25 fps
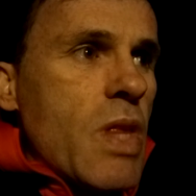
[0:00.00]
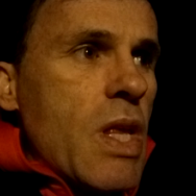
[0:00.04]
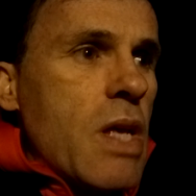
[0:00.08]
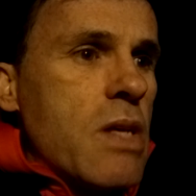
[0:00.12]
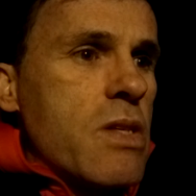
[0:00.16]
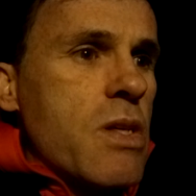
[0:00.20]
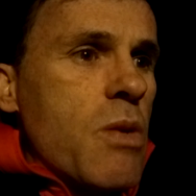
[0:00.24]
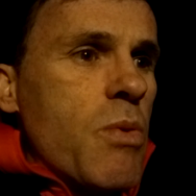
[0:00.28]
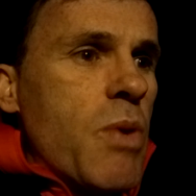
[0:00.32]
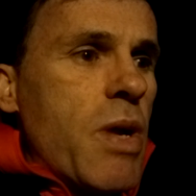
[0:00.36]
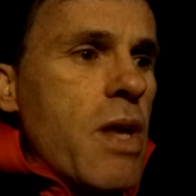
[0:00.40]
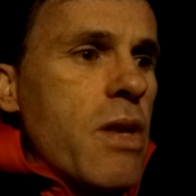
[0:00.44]

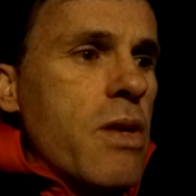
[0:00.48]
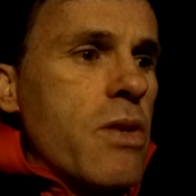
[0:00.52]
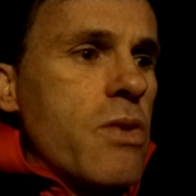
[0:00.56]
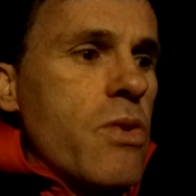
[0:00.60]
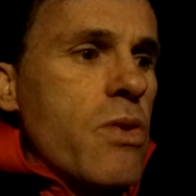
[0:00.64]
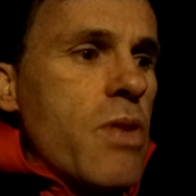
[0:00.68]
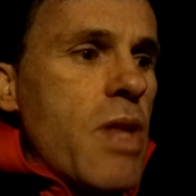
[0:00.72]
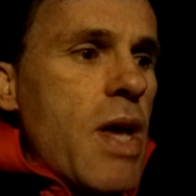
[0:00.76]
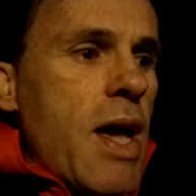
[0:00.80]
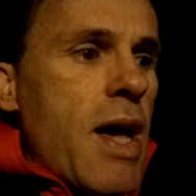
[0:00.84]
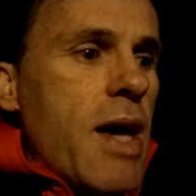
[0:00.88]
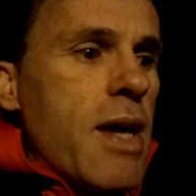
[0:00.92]
so we're going to
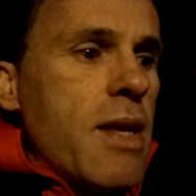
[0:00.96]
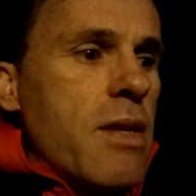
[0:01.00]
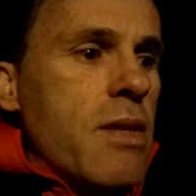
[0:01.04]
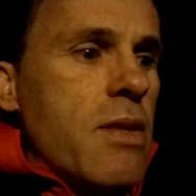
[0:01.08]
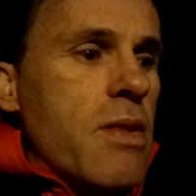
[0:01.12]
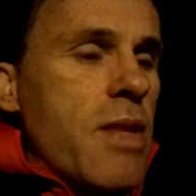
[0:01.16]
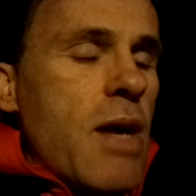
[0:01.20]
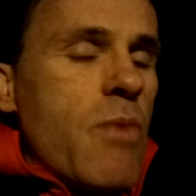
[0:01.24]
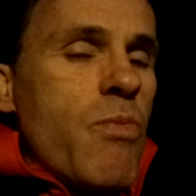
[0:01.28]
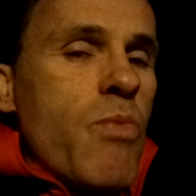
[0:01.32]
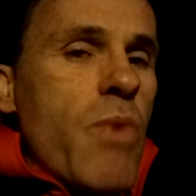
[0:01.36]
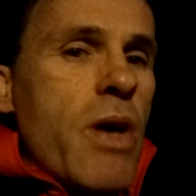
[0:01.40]
do that.
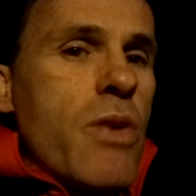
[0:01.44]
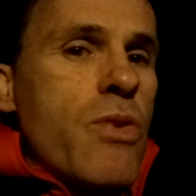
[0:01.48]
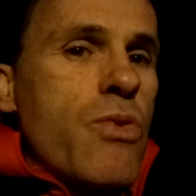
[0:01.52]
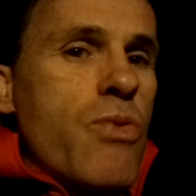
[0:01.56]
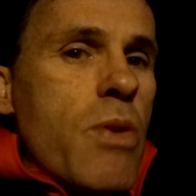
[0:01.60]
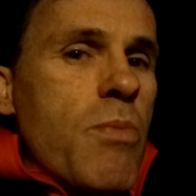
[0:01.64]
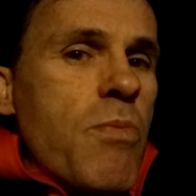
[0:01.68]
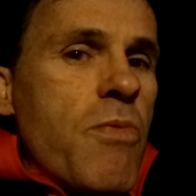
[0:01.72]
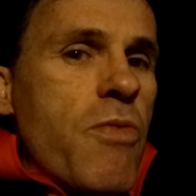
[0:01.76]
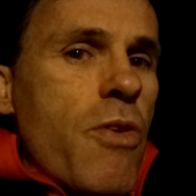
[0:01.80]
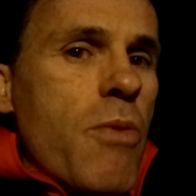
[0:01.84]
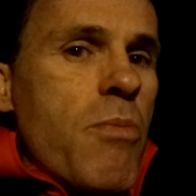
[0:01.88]
And that road
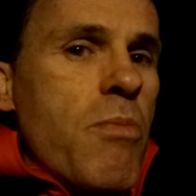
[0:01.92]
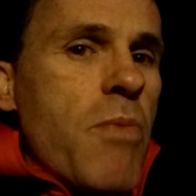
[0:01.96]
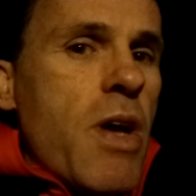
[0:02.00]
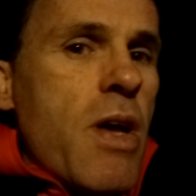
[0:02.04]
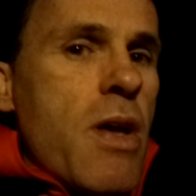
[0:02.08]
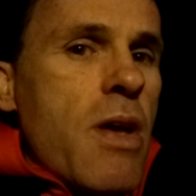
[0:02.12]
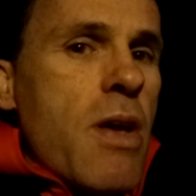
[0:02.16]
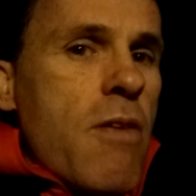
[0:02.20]
trip from